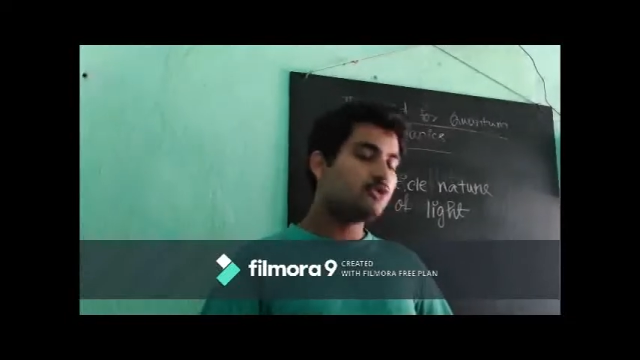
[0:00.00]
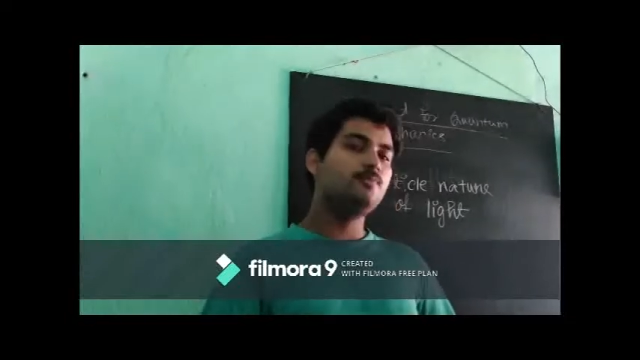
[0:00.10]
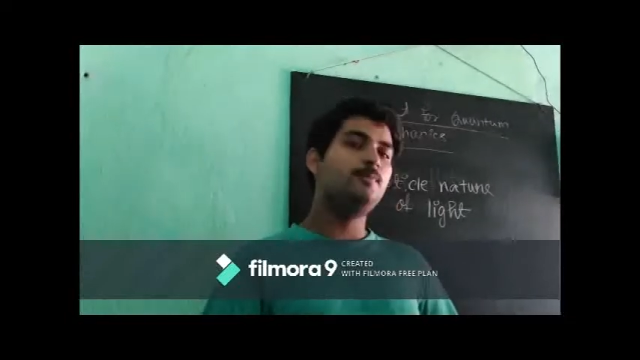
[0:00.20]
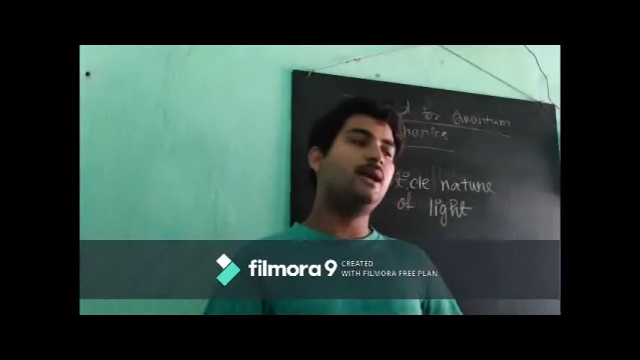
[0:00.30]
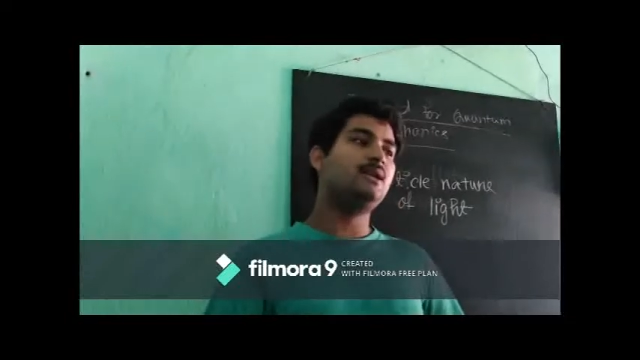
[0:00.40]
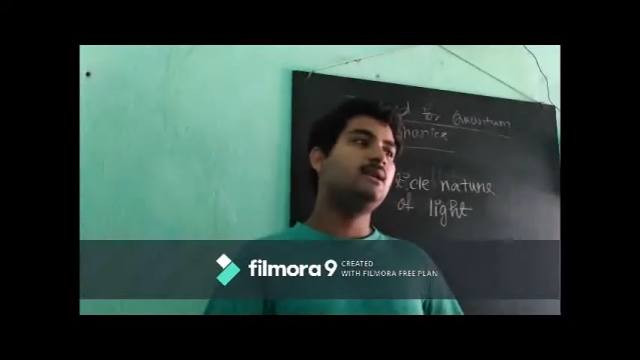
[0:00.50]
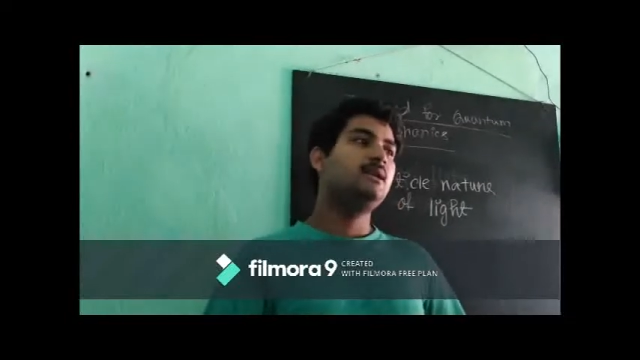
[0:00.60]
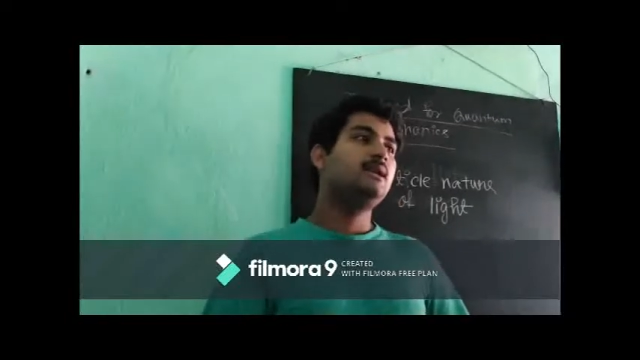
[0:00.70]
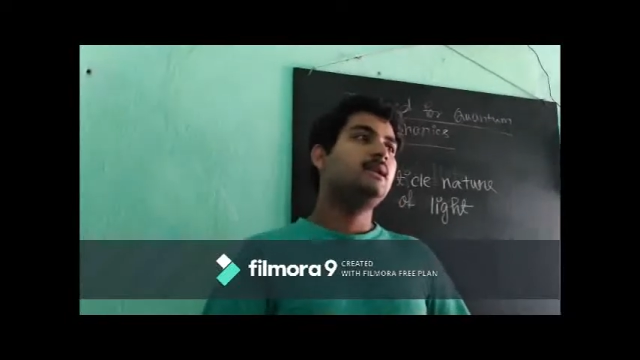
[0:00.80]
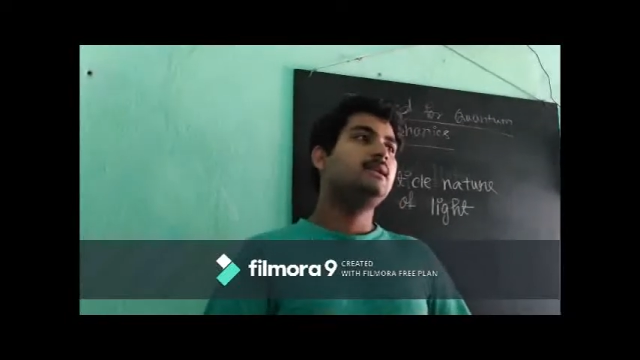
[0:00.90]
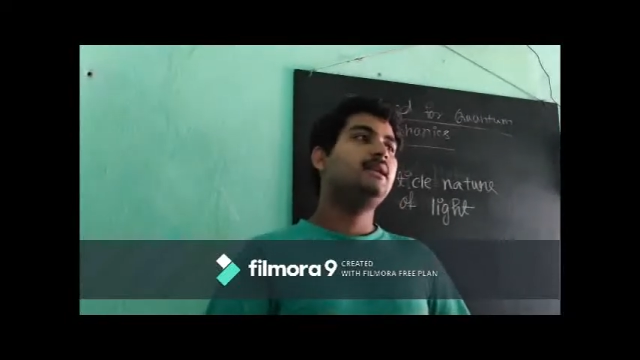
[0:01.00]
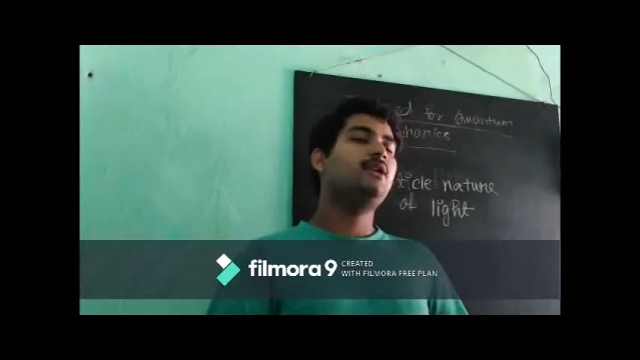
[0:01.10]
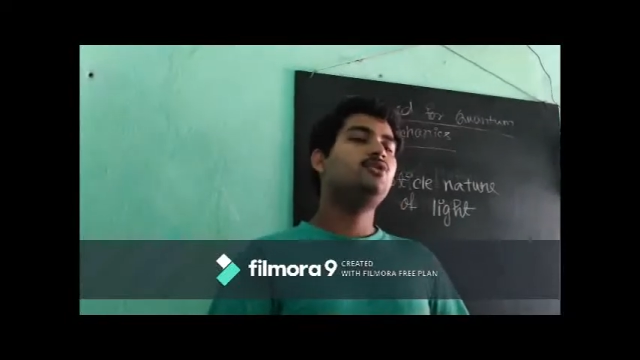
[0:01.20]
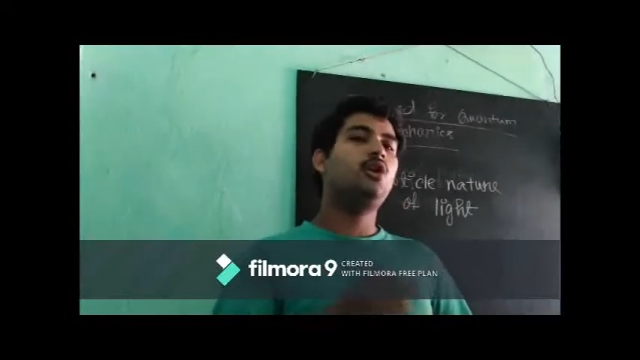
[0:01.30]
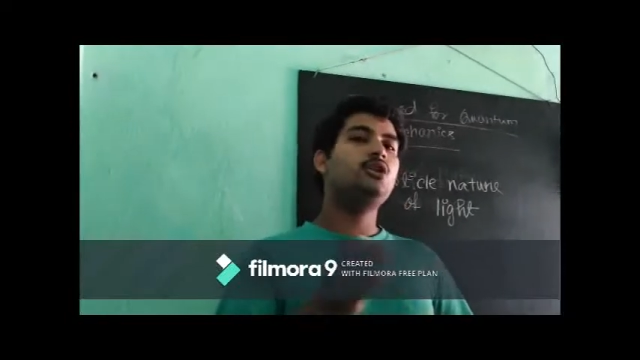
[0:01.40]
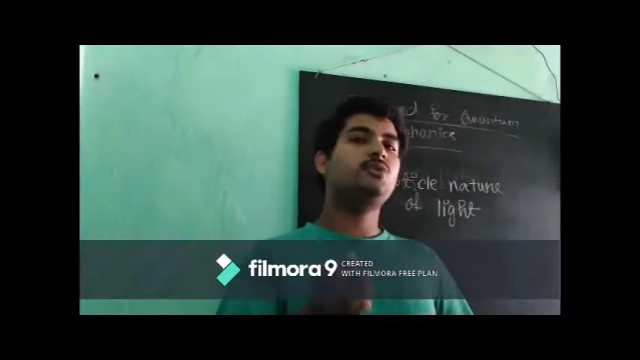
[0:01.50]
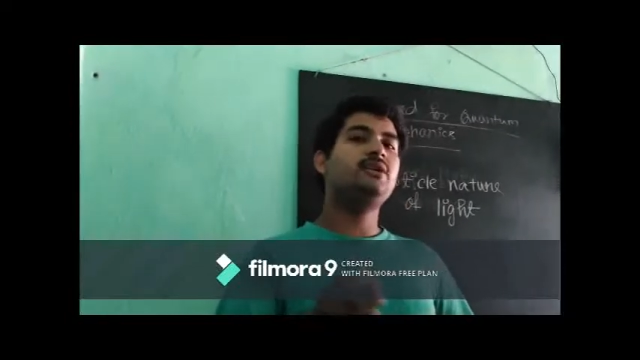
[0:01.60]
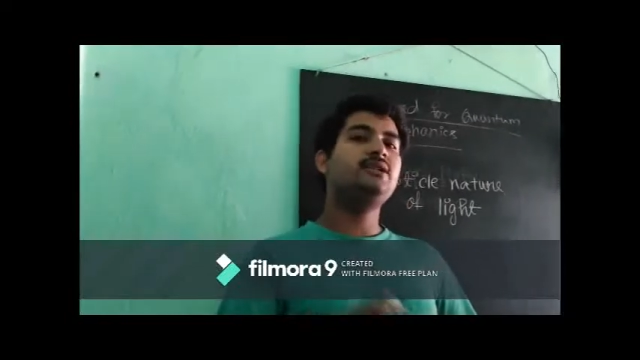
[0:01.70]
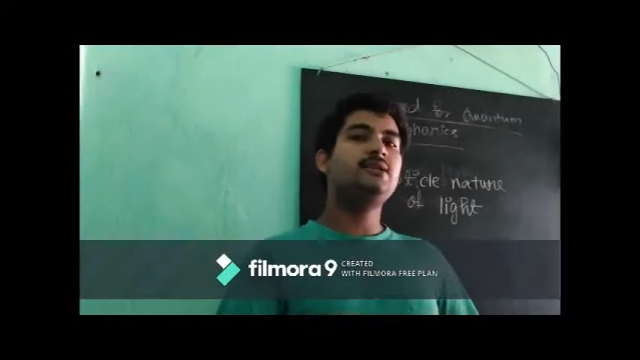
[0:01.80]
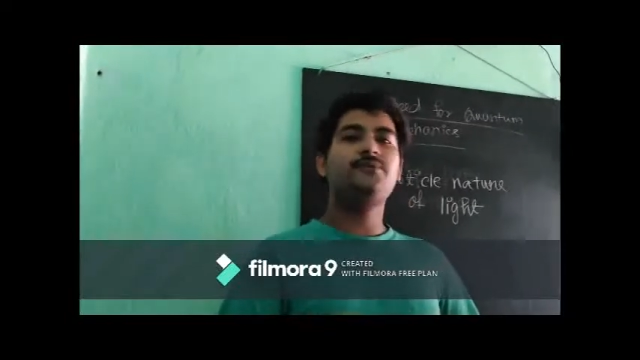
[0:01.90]
but there is also
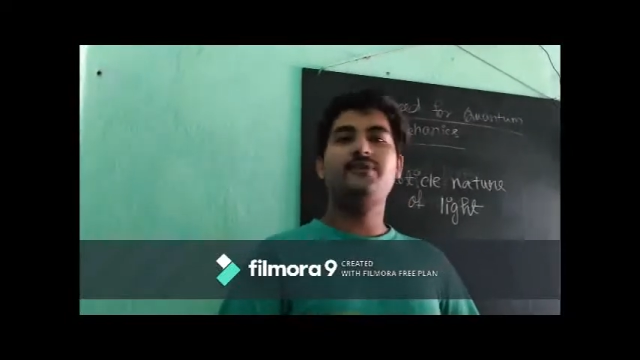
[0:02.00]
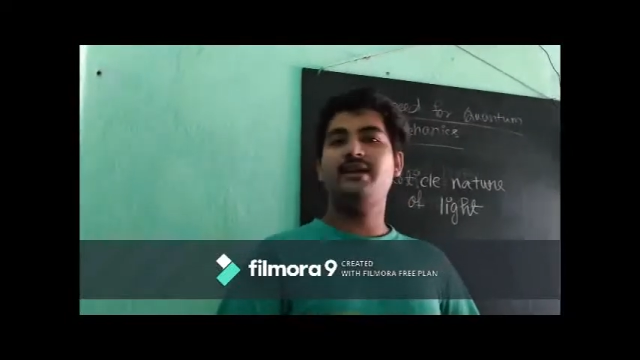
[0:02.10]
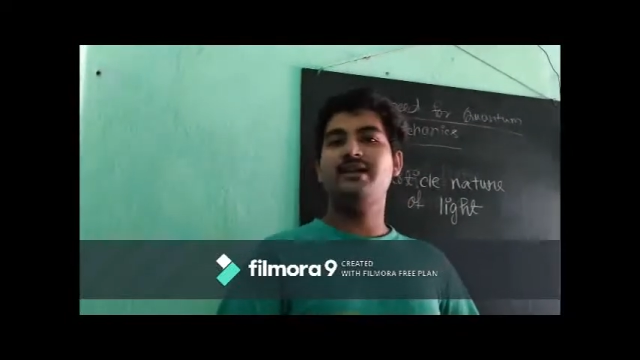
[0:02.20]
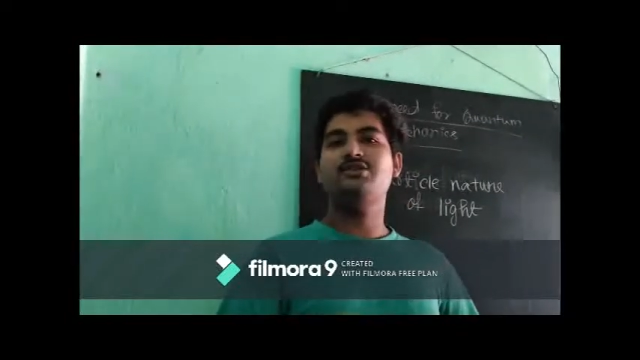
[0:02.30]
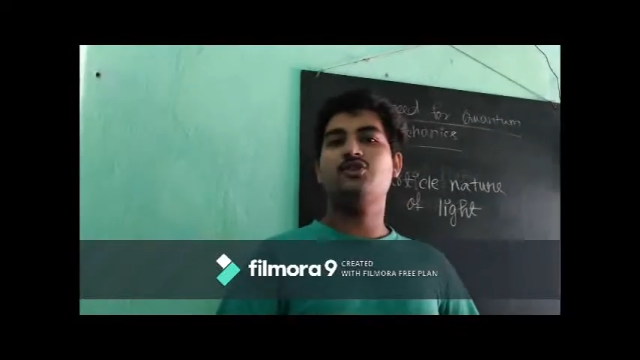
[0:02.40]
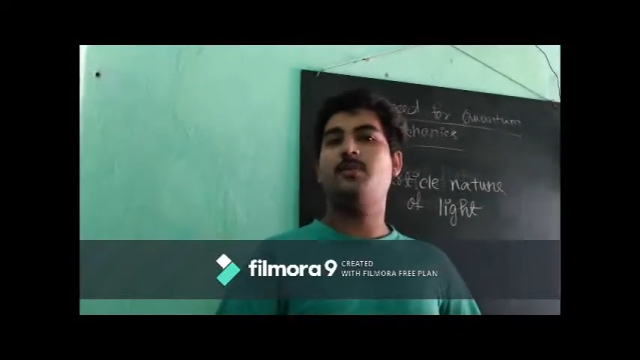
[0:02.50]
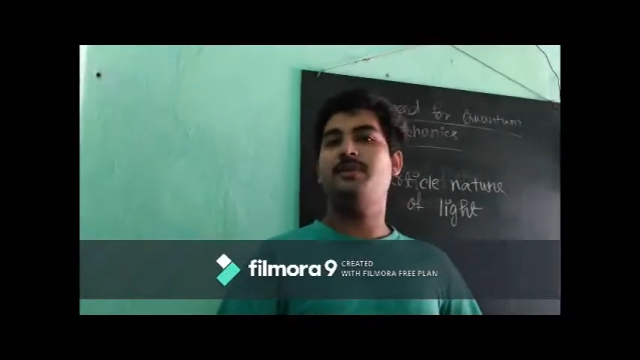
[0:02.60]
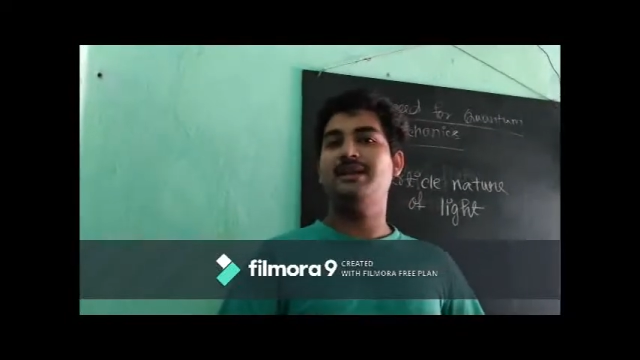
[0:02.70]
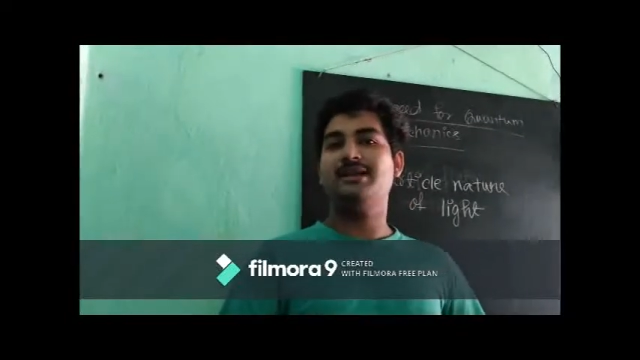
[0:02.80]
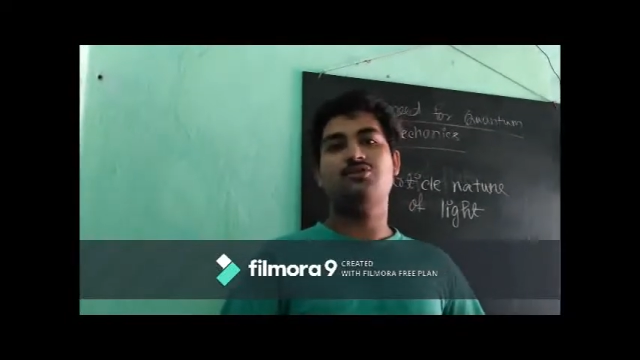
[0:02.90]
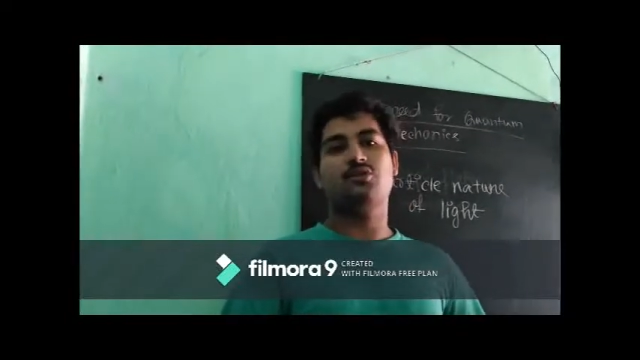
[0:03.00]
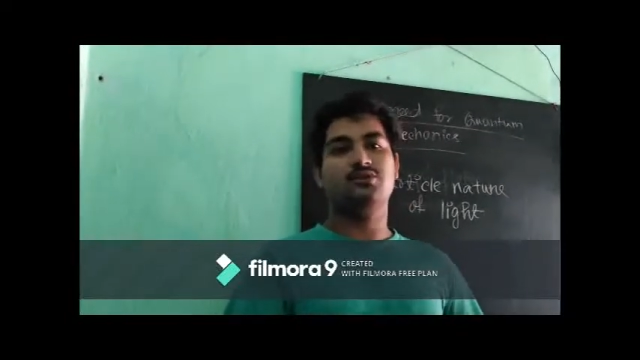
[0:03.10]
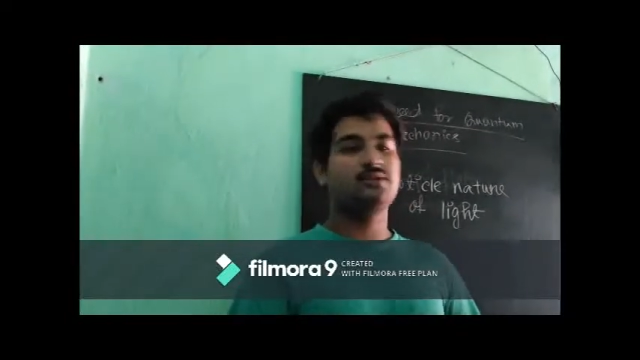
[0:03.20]
interference of electrons.